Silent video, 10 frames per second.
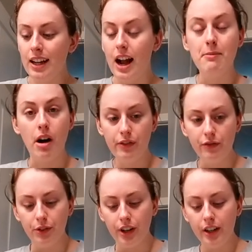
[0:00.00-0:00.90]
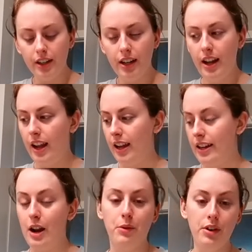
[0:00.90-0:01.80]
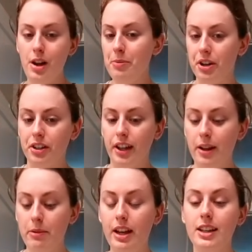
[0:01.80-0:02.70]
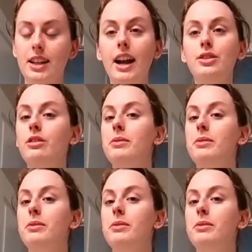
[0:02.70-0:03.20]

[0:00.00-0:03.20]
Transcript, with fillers: I'm off of work and I woke up early because I told